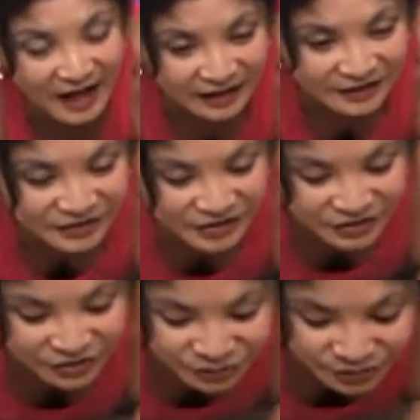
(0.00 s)

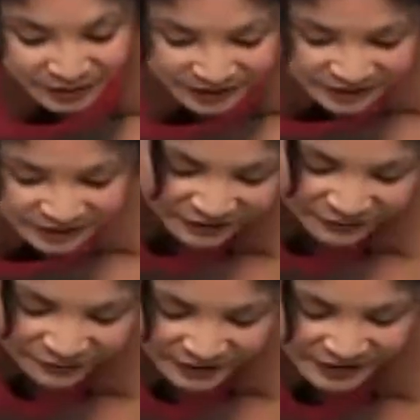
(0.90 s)
until you get to the
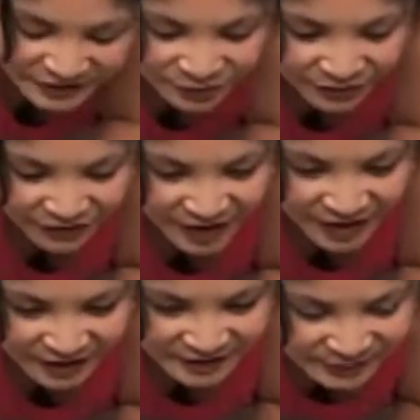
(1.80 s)
front of your
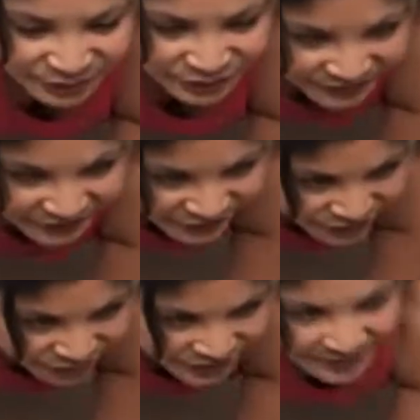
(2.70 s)
thighs. When you feel a
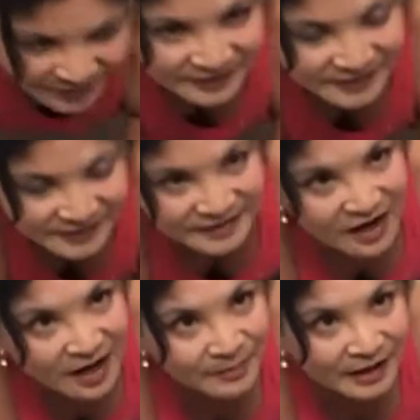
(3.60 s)
sore spot,
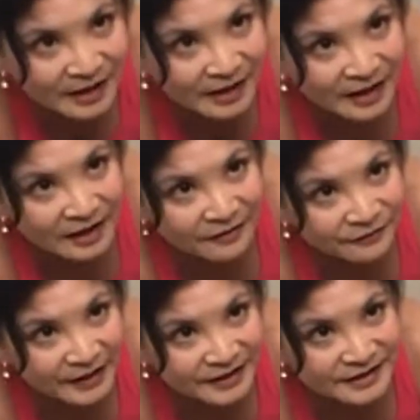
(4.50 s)
stop,
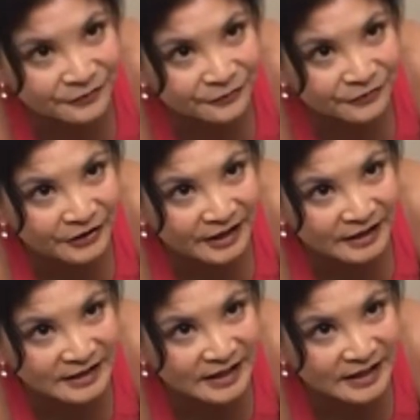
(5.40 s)
flex the foot,
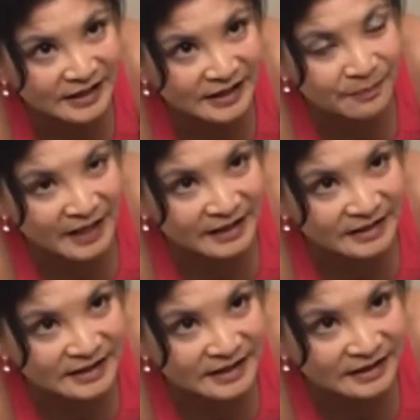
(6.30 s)
and
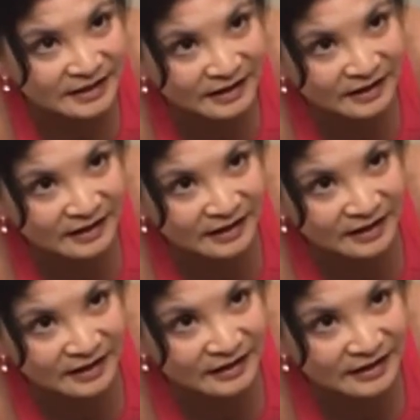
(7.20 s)
bend
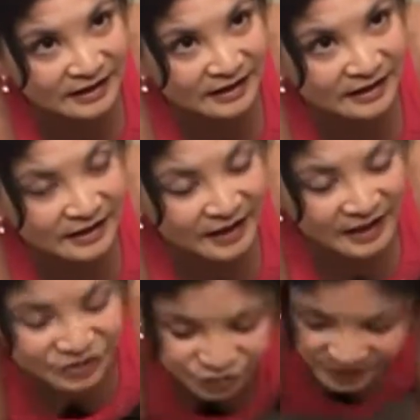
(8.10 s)
the knee and
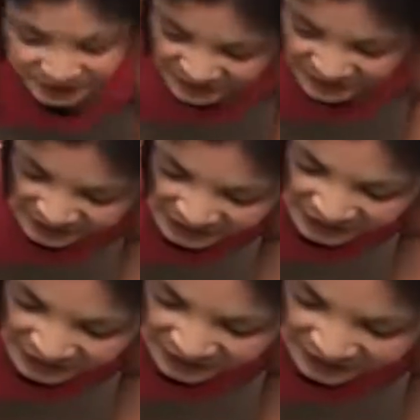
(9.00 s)
straighten the
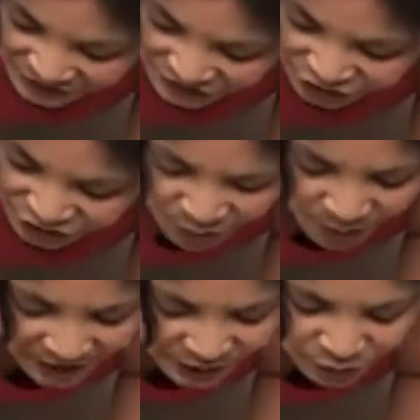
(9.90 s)
knee. So you don't
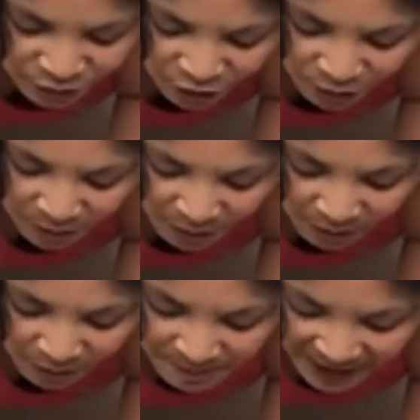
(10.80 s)
want to
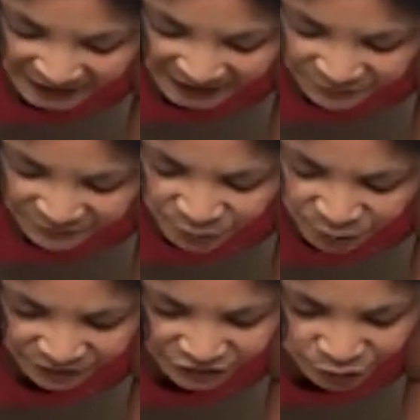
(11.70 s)
roll back and
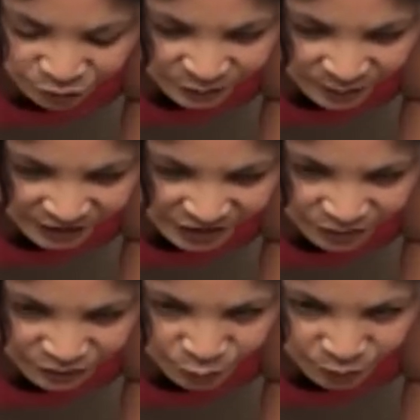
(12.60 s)
forth. You only want to go
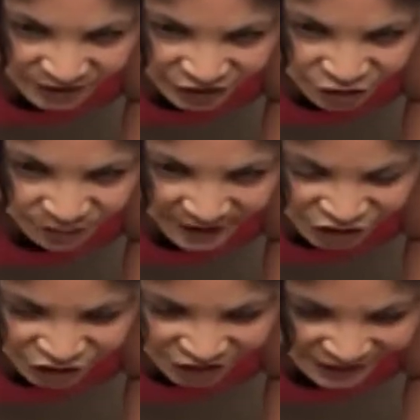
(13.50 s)
in one direction